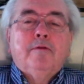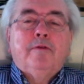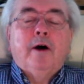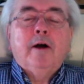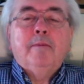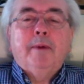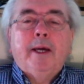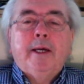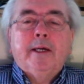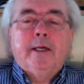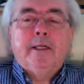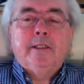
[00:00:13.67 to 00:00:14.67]

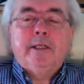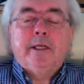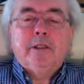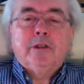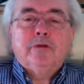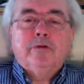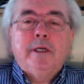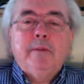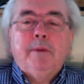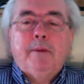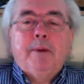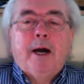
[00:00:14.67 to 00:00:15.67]
FileMaker is an
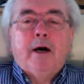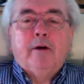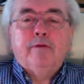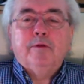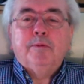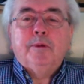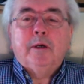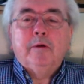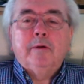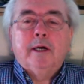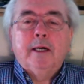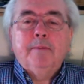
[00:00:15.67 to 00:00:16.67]
extremely powerful
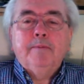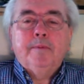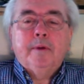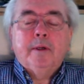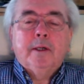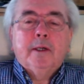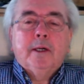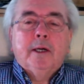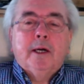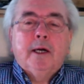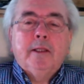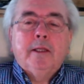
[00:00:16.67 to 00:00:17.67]
program,
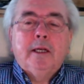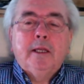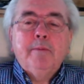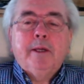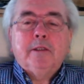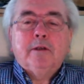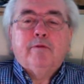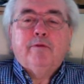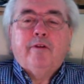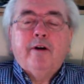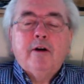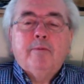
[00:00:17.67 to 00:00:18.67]
and the limits of
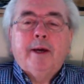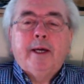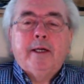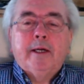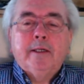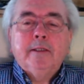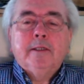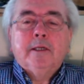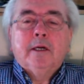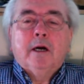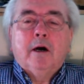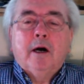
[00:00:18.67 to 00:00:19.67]
FileMaker
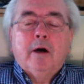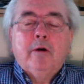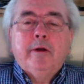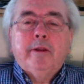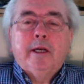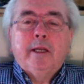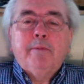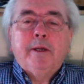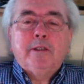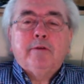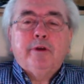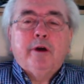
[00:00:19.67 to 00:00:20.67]
are only the
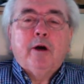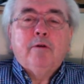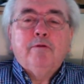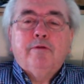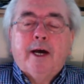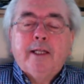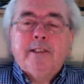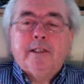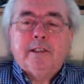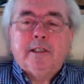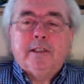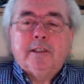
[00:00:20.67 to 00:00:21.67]
limits of your own
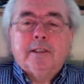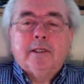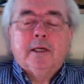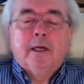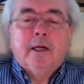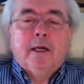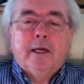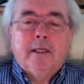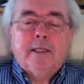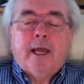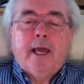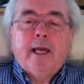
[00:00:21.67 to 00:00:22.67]
fantasies.
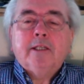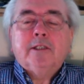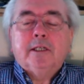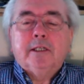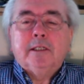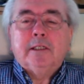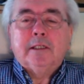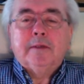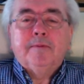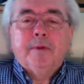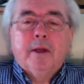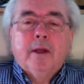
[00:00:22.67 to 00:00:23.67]
It's excellent.